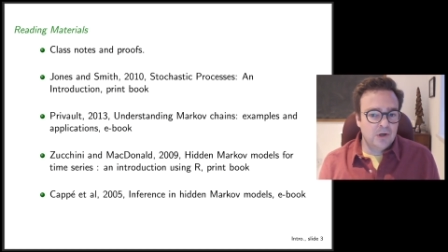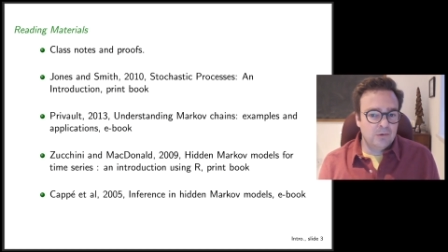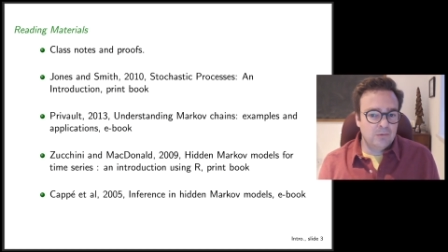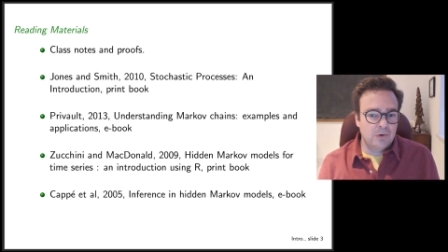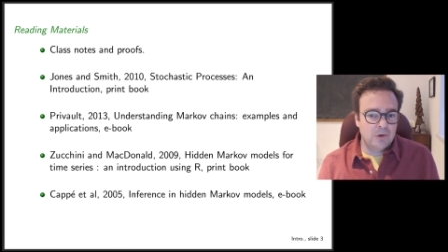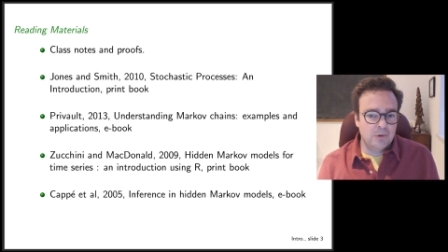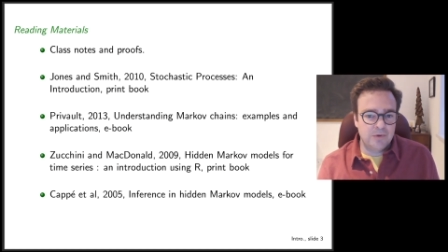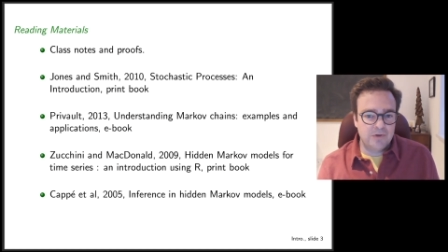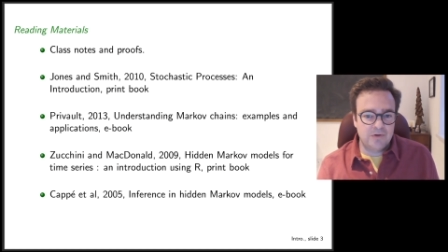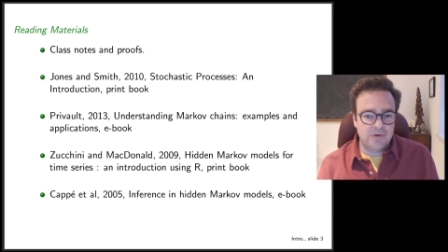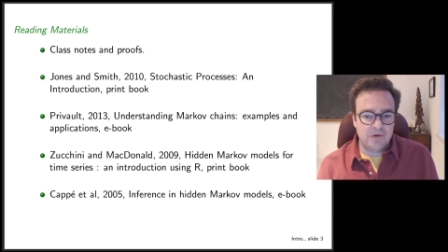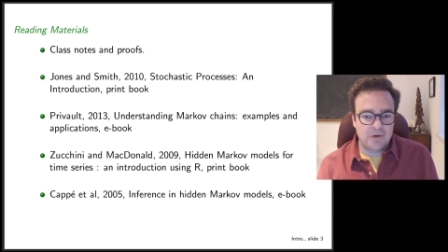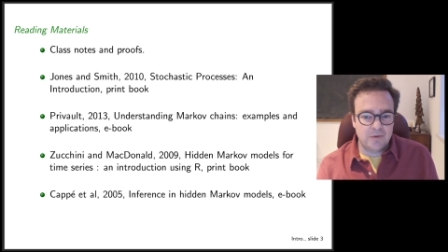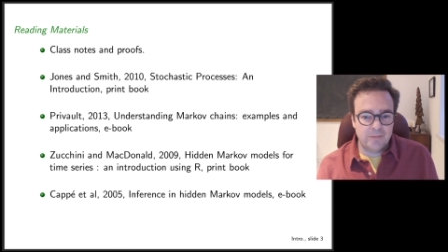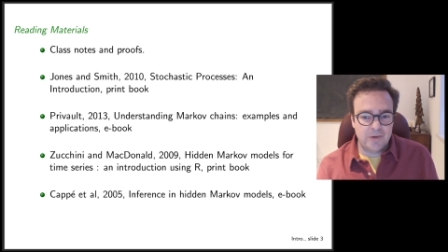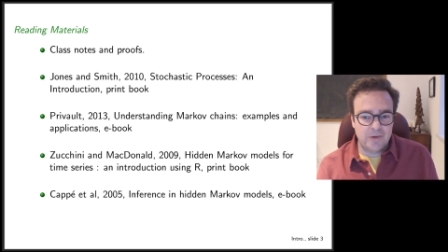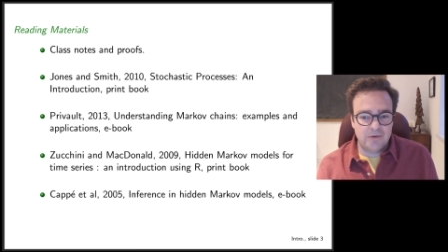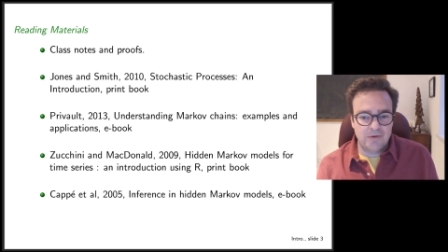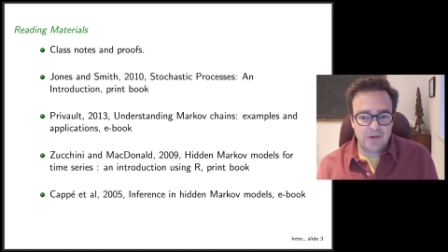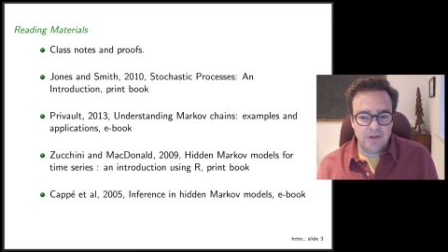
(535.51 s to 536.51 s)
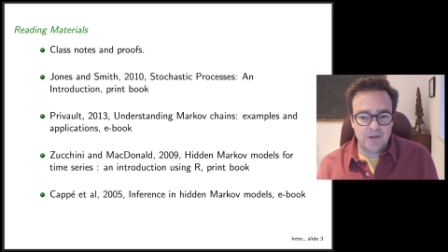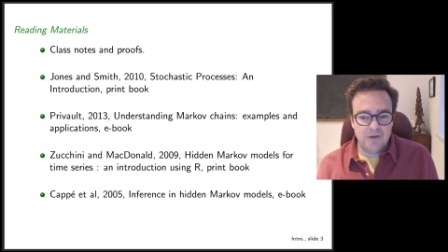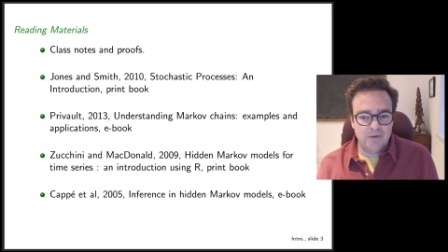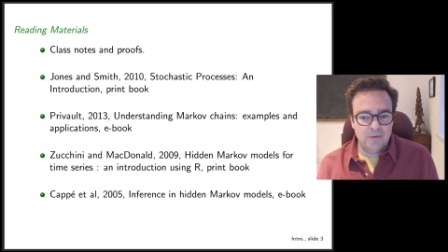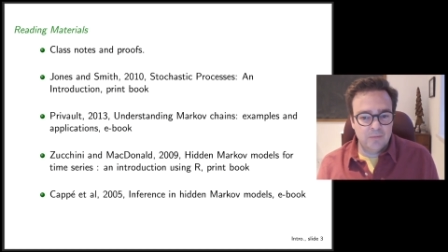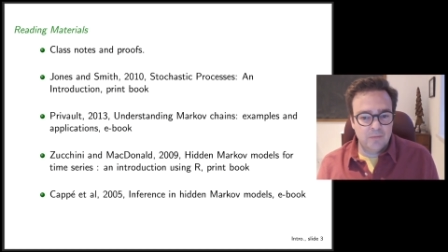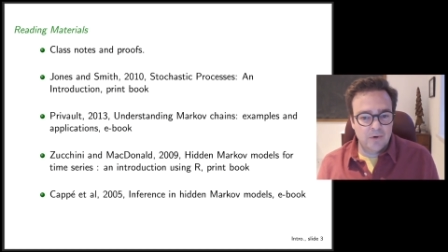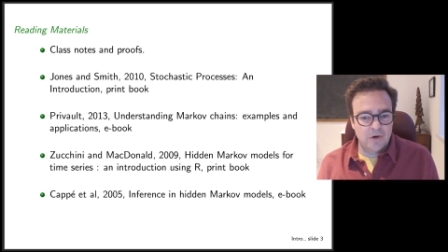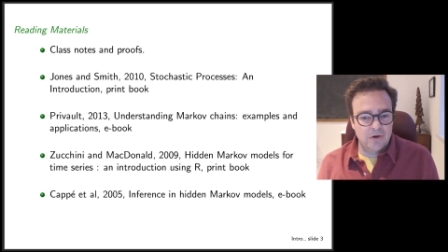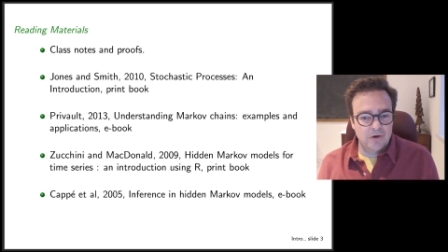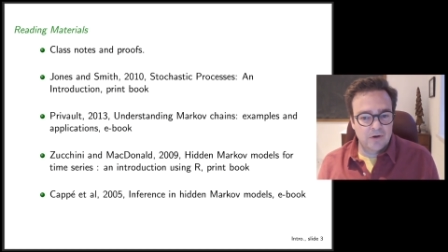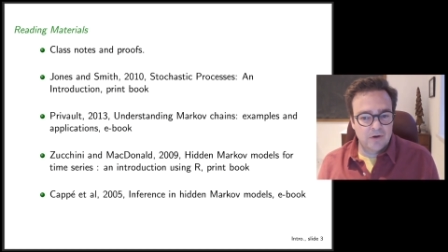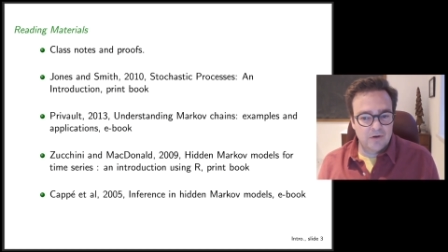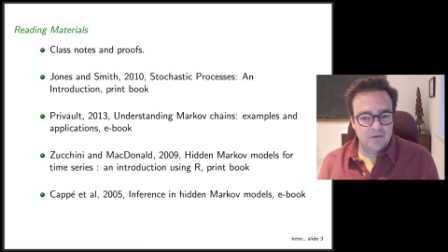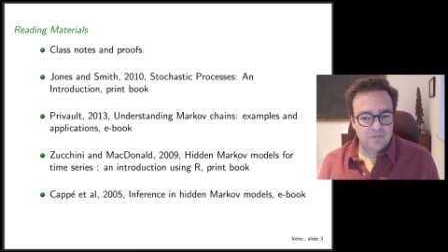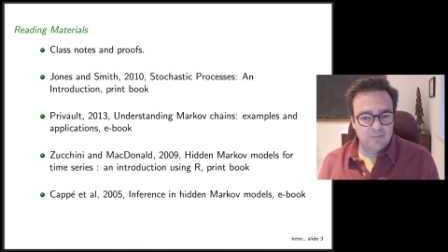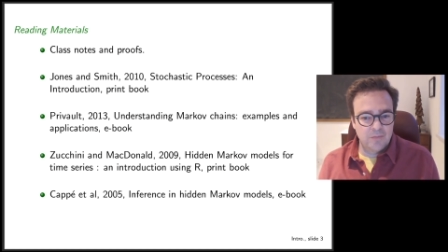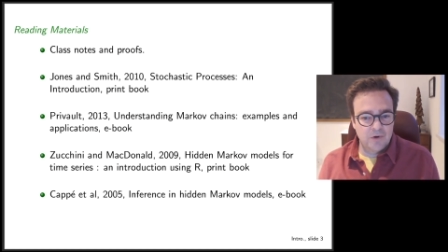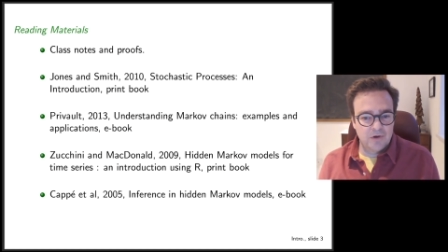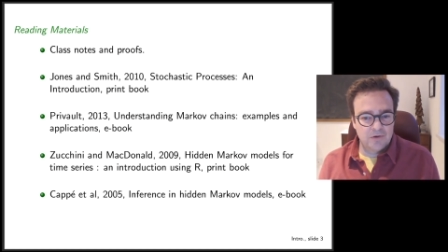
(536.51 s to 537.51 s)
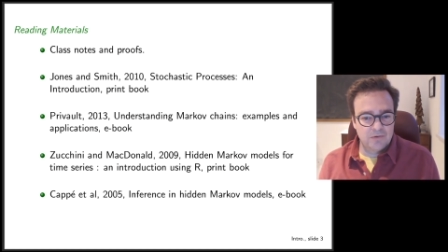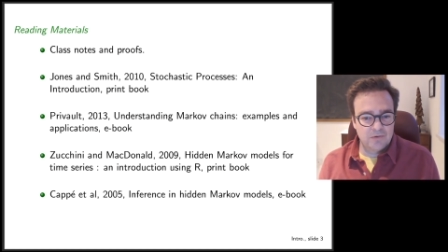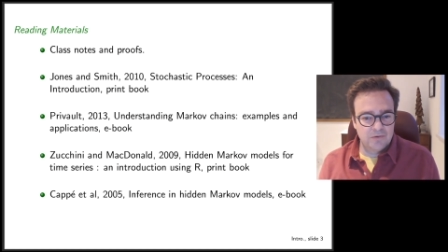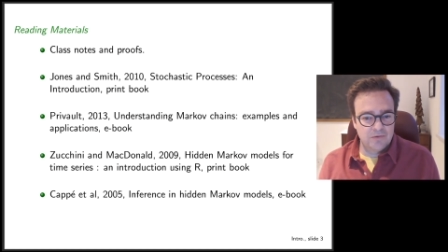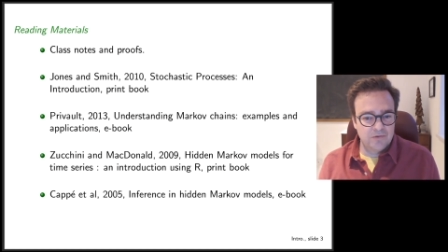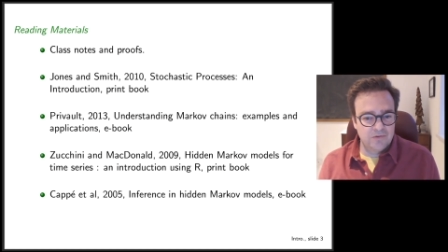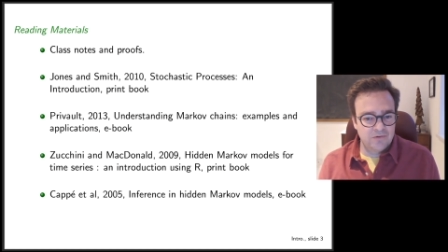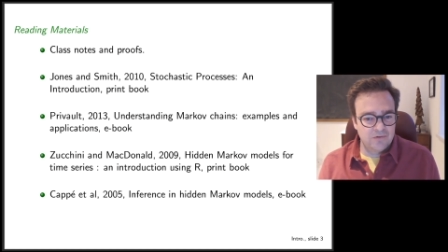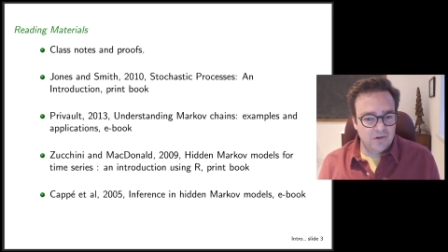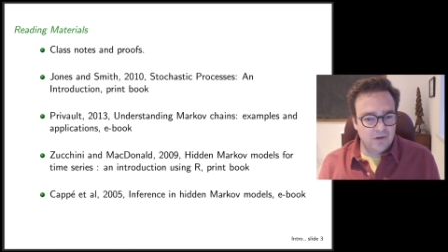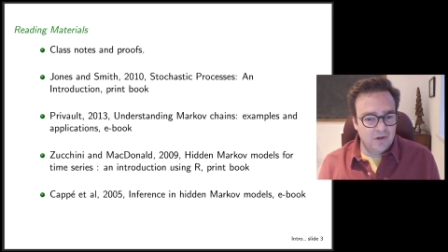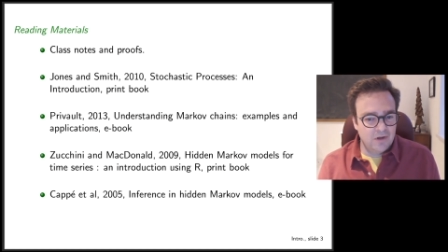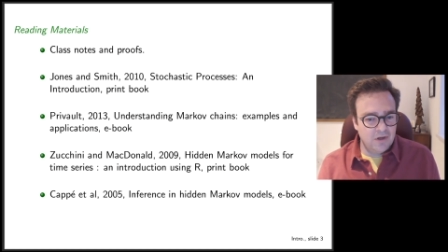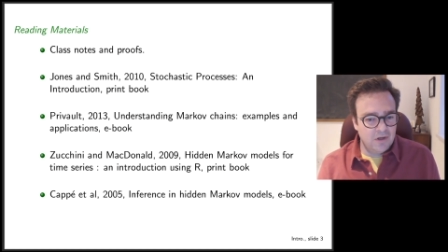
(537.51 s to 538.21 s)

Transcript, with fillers: where we talk about hidden Markov models.